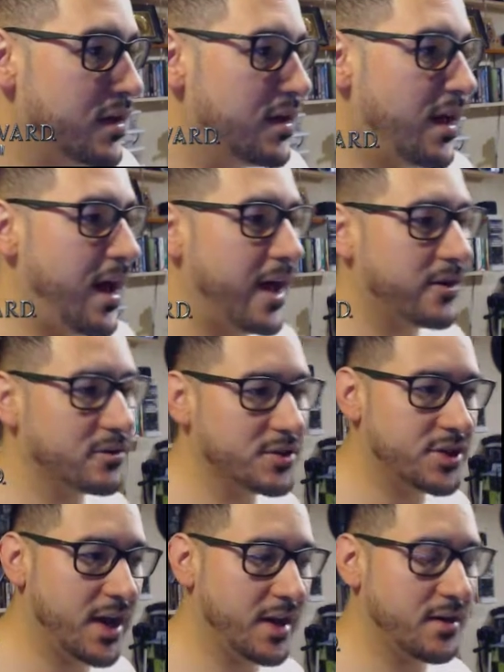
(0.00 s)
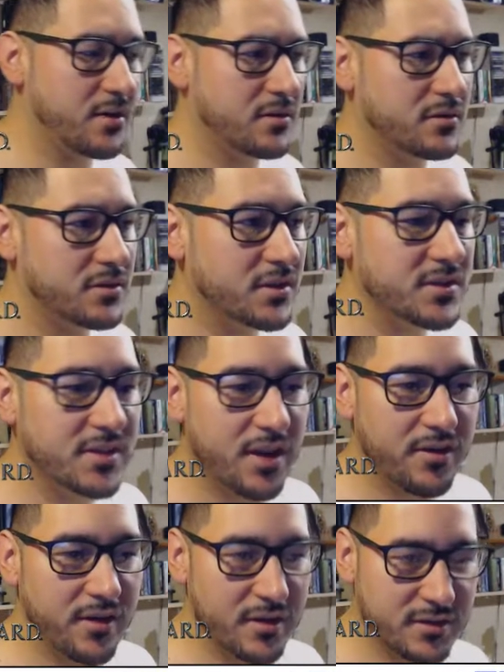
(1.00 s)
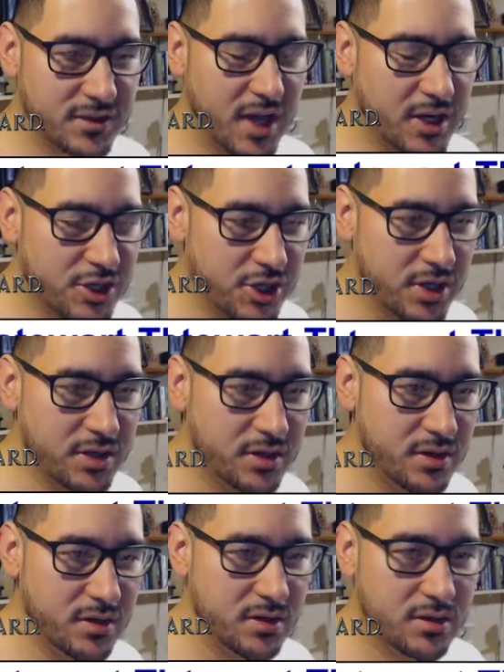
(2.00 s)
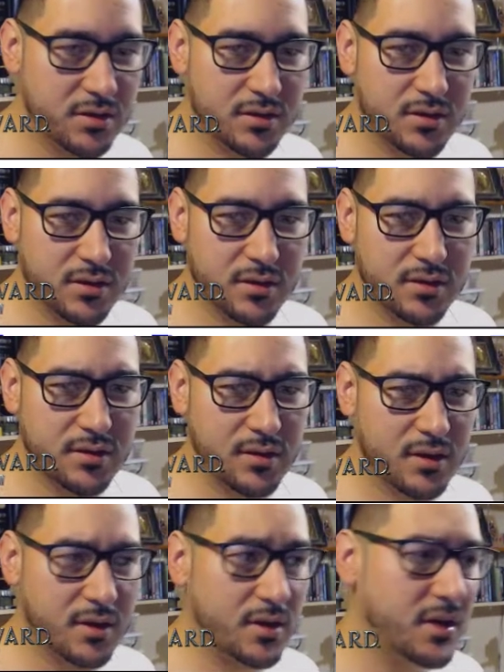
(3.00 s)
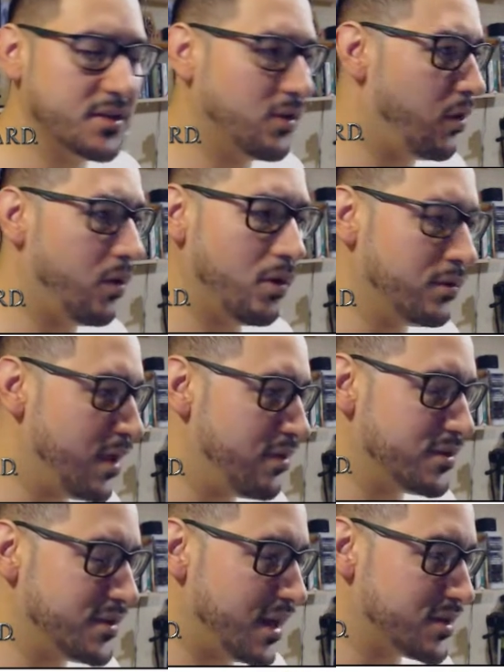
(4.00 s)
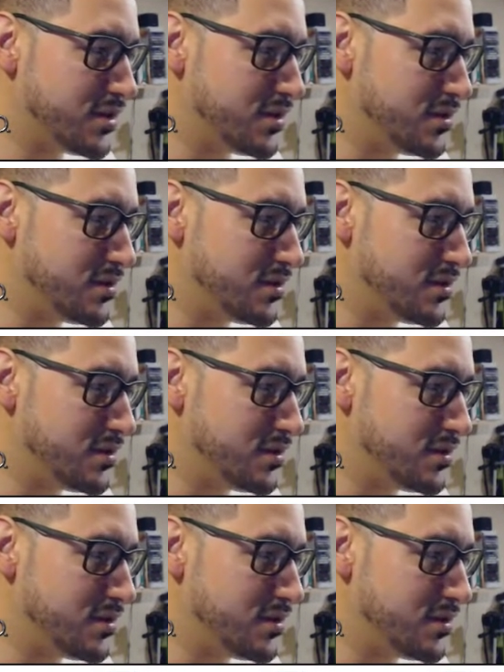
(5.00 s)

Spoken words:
Idleshire. So this is another section. There's a whole nother section?